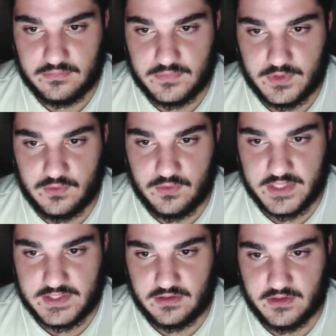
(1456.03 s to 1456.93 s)
Oh,
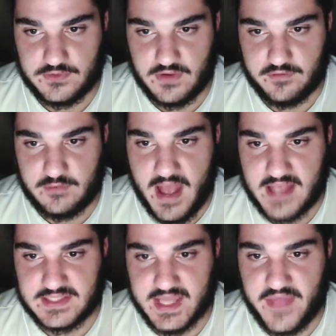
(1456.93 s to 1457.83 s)
that's a nice run from
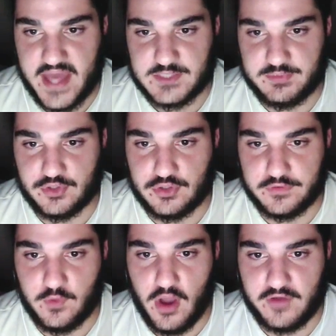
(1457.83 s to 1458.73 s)
Hazard. That is
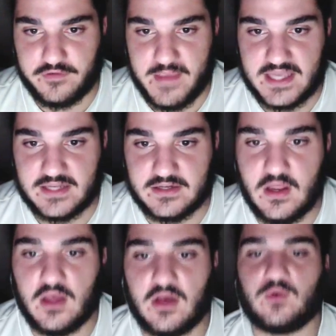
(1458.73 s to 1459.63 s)
beautiful work from Eden.
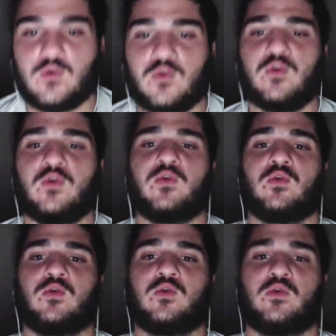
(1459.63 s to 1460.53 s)

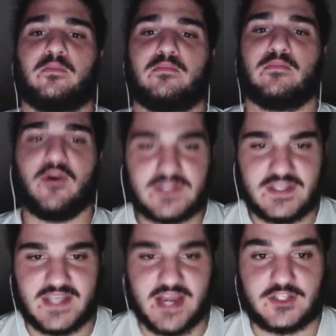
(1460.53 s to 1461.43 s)
Oh,
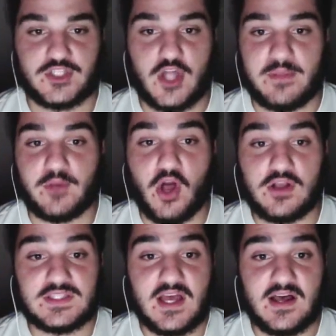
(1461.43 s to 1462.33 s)
Mertesacker stopped him.
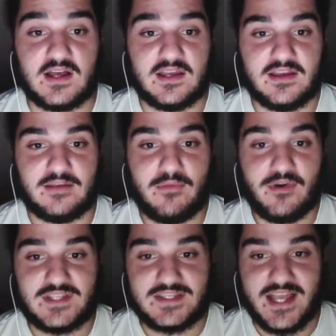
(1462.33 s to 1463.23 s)
Costa!
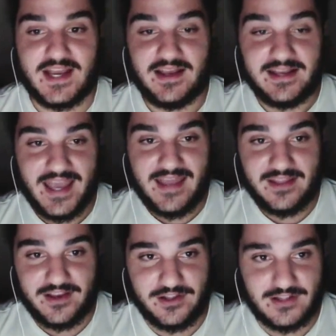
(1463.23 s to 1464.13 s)
Mertesacker again,
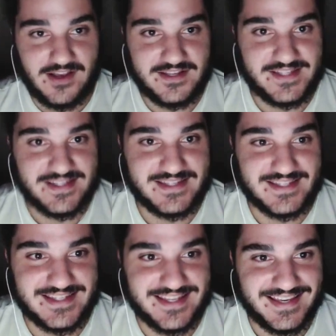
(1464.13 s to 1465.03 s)
the
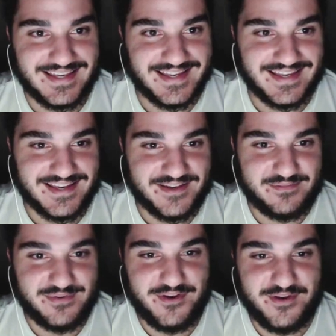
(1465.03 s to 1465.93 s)
Colossus.
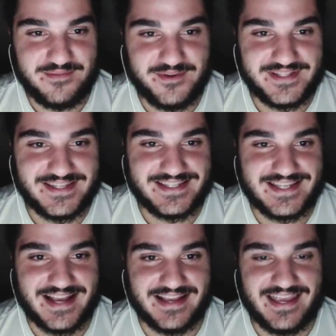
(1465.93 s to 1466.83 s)
Per
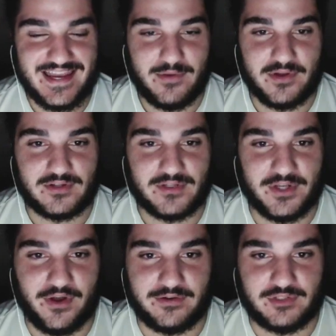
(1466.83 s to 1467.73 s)
Mertesacker. Get him on a new
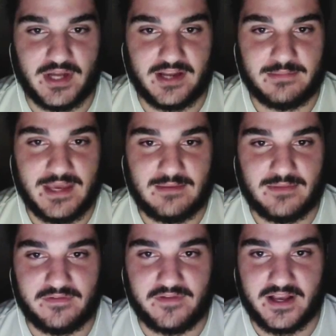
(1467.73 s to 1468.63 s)
contract. Make
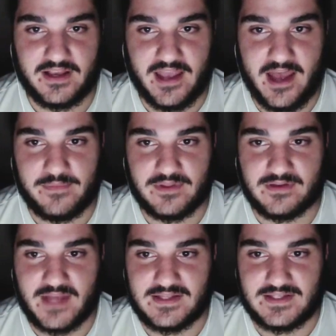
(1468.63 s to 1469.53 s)
him your fucking
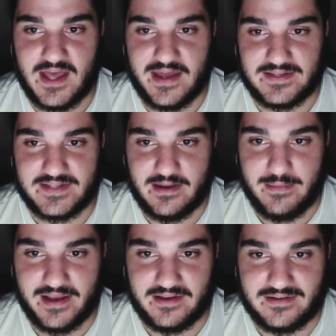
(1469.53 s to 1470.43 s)
captain and starting
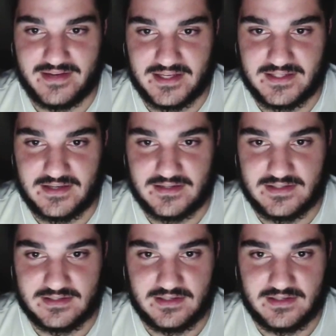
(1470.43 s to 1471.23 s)
centre-back next season.